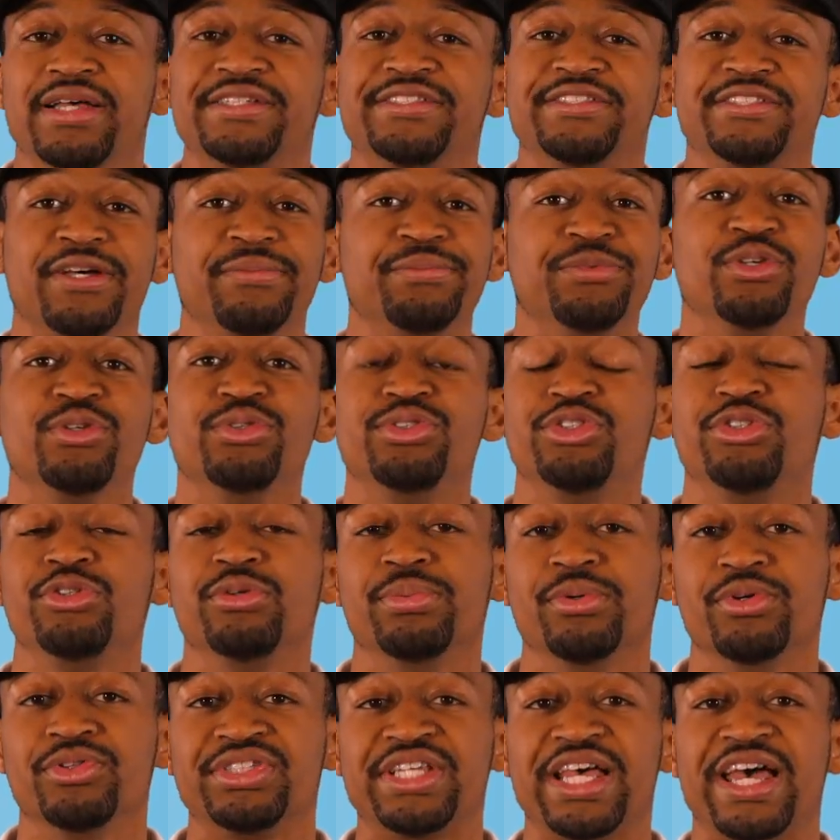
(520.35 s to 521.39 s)
Some
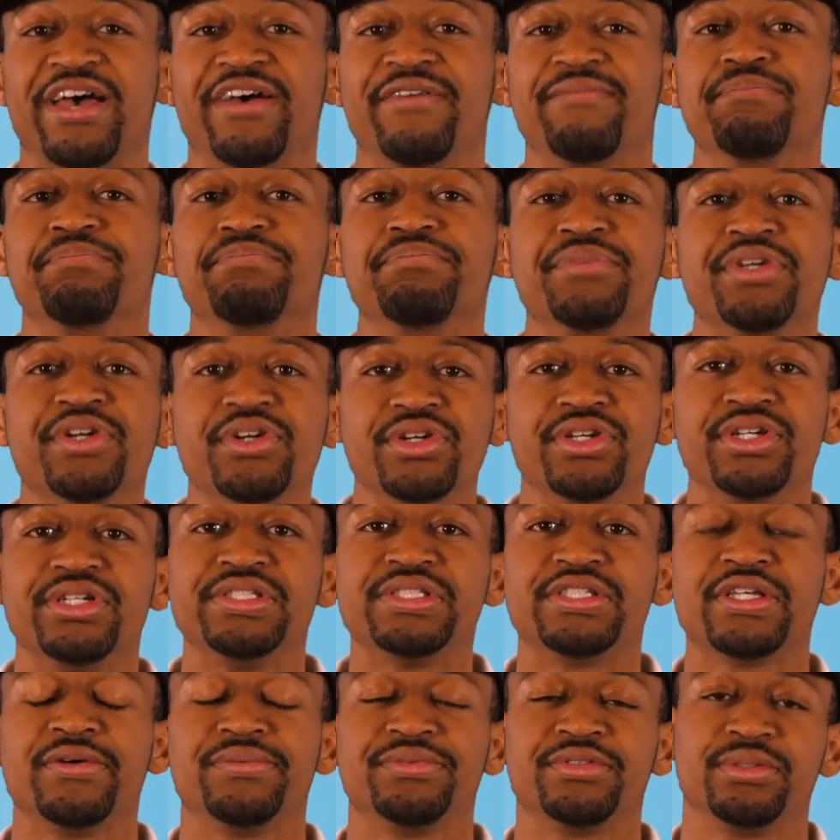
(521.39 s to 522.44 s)
YouTubers have
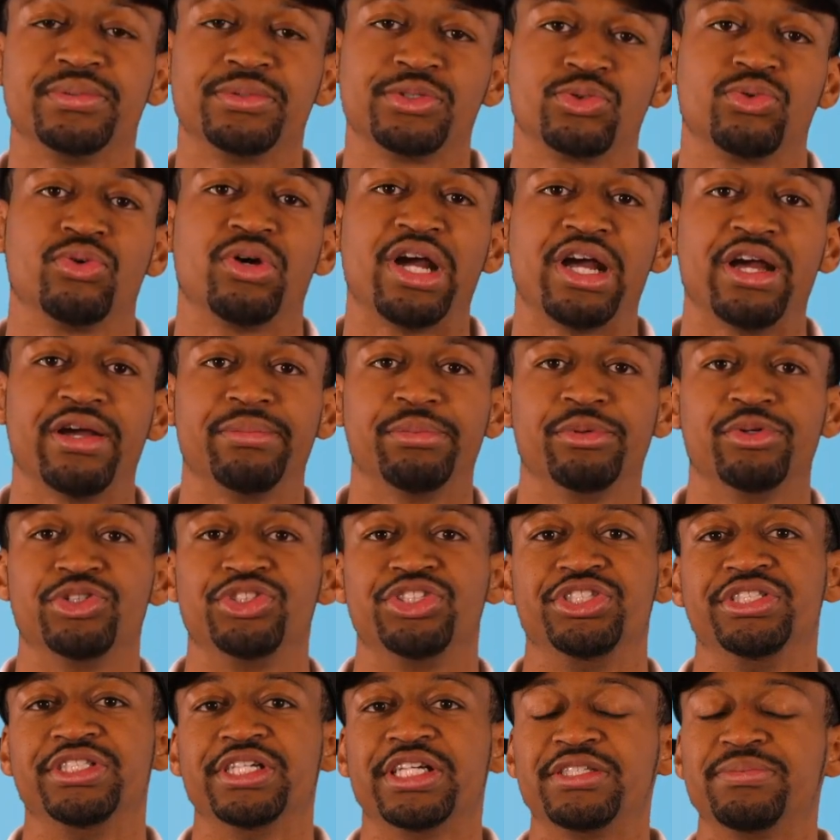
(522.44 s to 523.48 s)
millions of
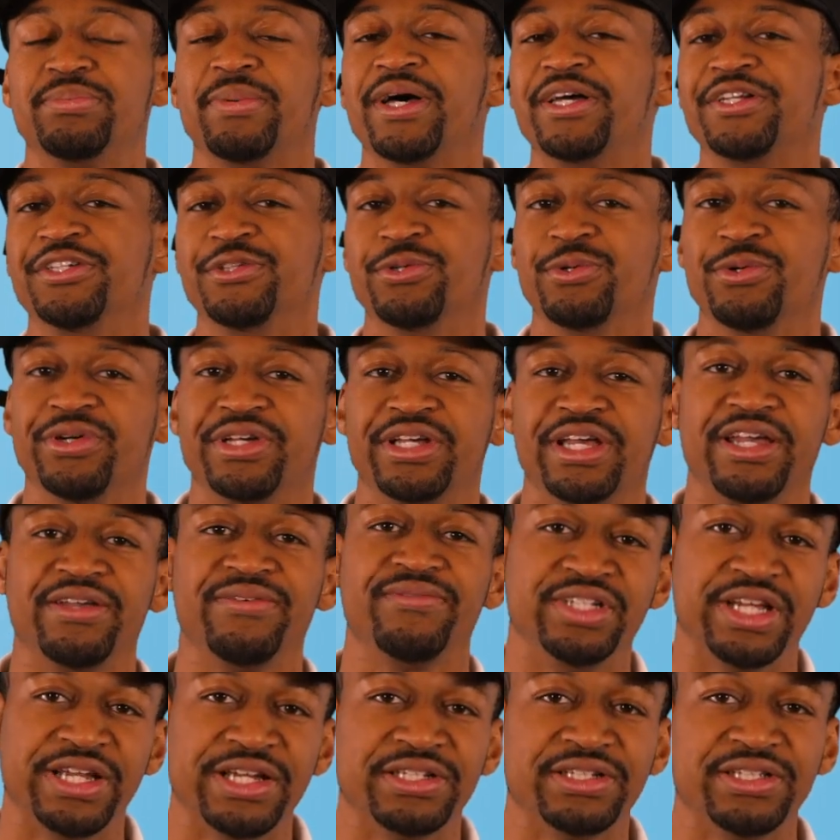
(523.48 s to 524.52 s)
subscribers just by doing a
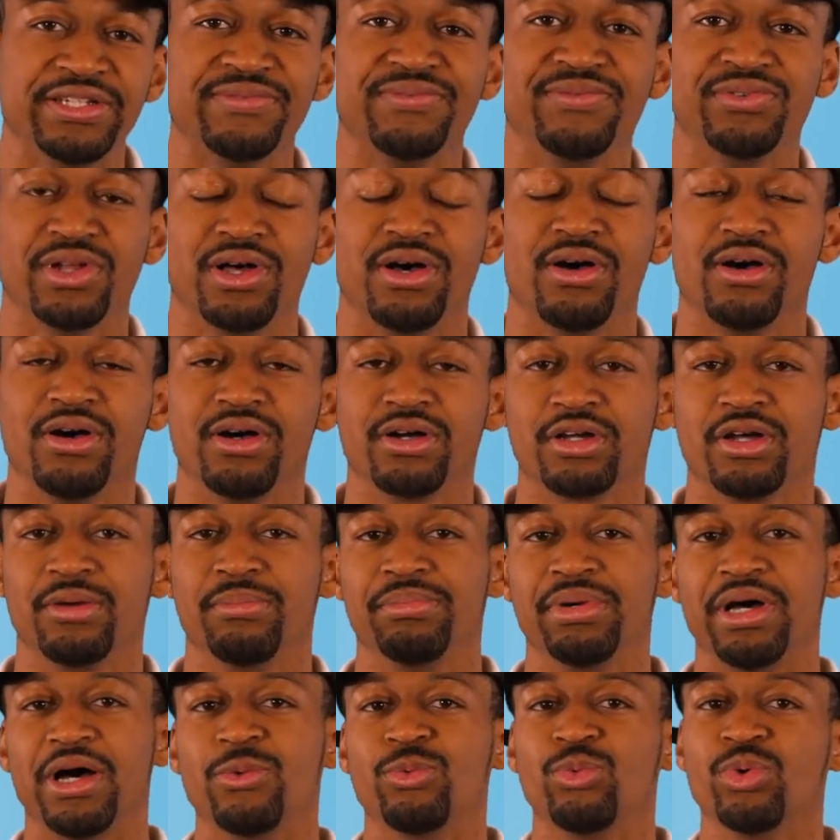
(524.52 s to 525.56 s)
daily vlog
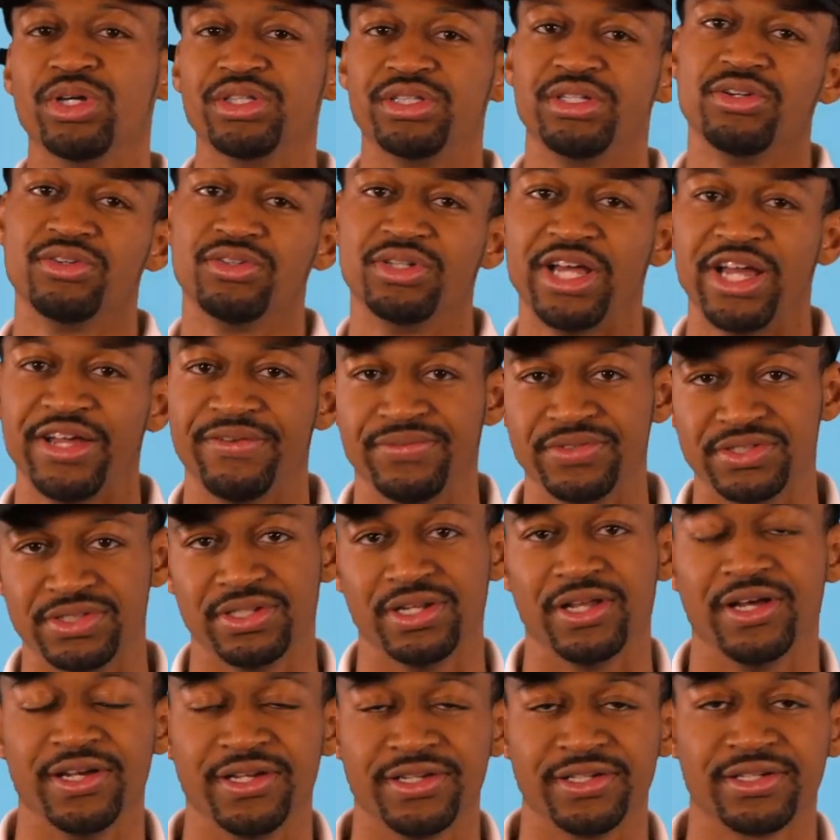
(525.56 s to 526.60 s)
about what their life is
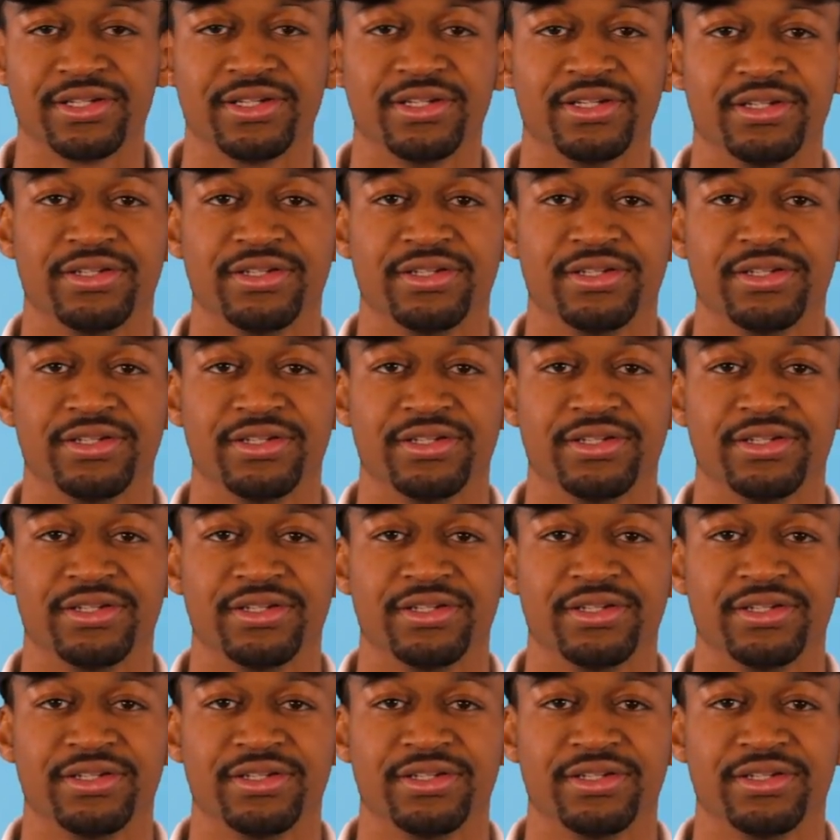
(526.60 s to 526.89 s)
like.